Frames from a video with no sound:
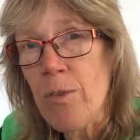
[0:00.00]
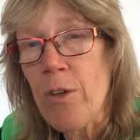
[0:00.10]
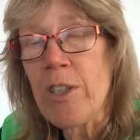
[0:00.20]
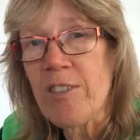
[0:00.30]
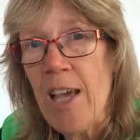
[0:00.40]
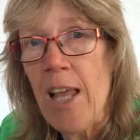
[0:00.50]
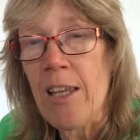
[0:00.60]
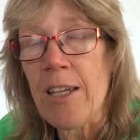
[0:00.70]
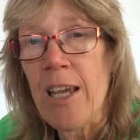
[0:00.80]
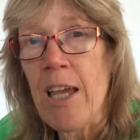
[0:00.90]
very
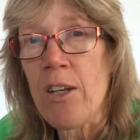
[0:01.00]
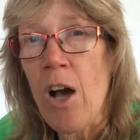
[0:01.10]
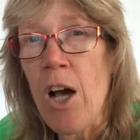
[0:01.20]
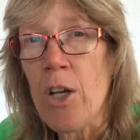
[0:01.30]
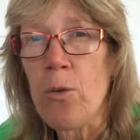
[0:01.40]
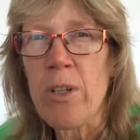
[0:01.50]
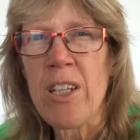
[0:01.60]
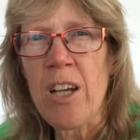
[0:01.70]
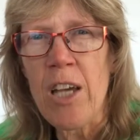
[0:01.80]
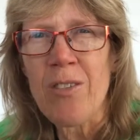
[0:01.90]
telling, and I
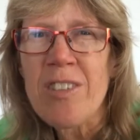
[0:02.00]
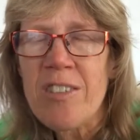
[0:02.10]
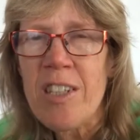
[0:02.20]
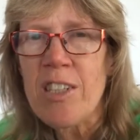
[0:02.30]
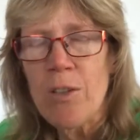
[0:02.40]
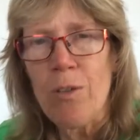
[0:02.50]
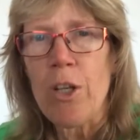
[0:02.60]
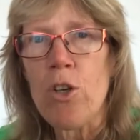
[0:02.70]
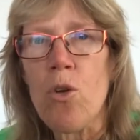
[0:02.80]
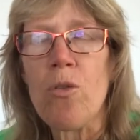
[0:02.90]
already kind of
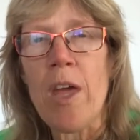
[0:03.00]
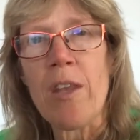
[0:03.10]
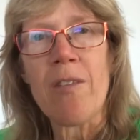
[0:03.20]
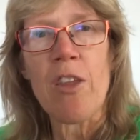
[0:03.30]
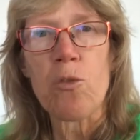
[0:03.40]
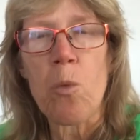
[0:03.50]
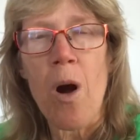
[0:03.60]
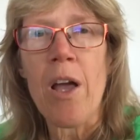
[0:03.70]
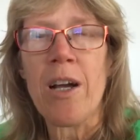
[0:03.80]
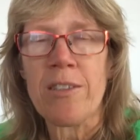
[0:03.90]
instinctively knew that, and that's
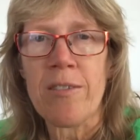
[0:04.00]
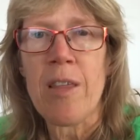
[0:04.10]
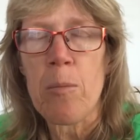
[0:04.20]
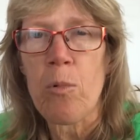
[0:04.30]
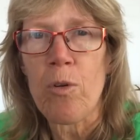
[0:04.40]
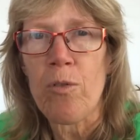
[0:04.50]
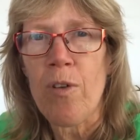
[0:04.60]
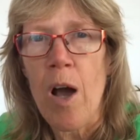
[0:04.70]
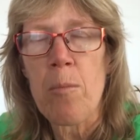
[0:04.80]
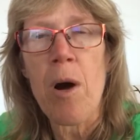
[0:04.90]
why I did that book
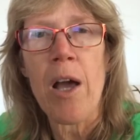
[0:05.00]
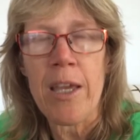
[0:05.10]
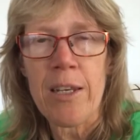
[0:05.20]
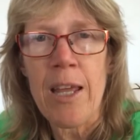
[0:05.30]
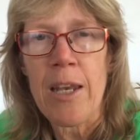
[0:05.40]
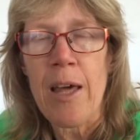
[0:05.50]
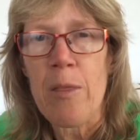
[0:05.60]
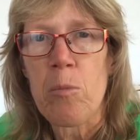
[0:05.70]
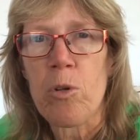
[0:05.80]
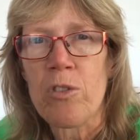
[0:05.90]
Whai Mai and
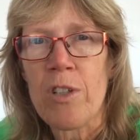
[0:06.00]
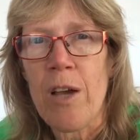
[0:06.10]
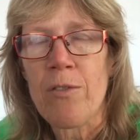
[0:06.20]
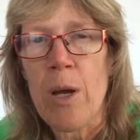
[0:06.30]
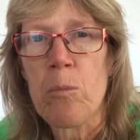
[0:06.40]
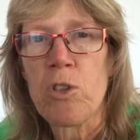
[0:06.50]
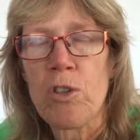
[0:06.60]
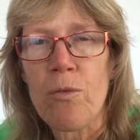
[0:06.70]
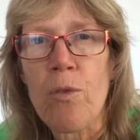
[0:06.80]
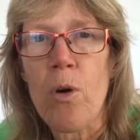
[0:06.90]
other books that I've done which
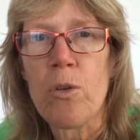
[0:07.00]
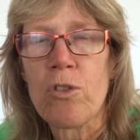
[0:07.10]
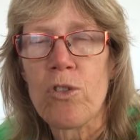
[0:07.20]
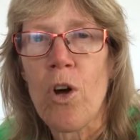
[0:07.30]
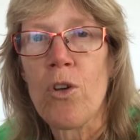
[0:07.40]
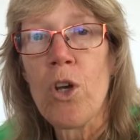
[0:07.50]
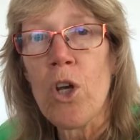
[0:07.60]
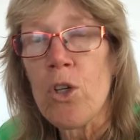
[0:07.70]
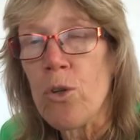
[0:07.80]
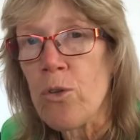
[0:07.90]
are focused on
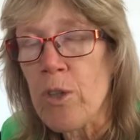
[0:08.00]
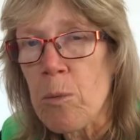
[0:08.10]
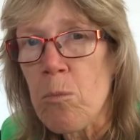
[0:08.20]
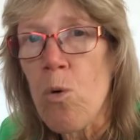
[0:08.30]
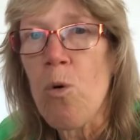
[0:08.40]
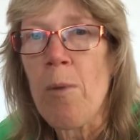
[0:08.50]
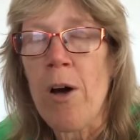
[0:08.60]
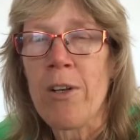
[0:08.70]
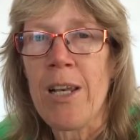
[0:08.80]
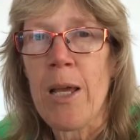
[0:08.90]
using more
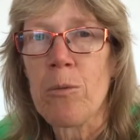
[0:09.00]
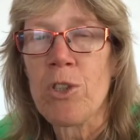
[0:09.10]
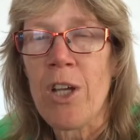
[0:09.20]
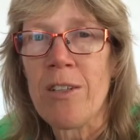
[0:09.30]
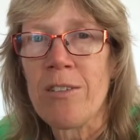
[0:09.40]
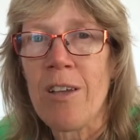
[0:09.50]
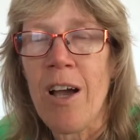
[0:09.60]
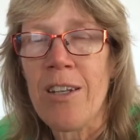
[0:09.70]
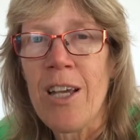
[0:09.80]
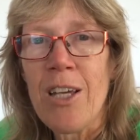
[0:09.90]
Māori language
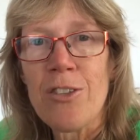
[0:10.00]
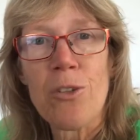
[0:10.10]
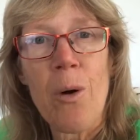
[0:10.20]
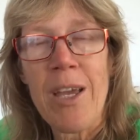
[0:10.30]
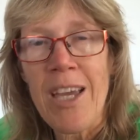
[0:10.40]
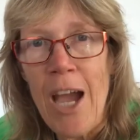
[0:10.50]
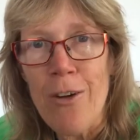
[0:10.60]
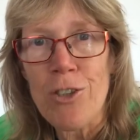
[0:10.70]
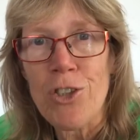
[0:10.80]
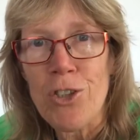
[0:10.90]
outside. So I
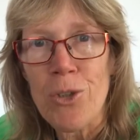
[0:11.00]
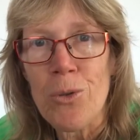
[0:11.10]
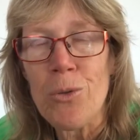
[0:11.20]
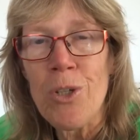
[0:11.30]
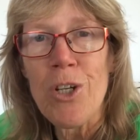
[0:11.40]
encourage you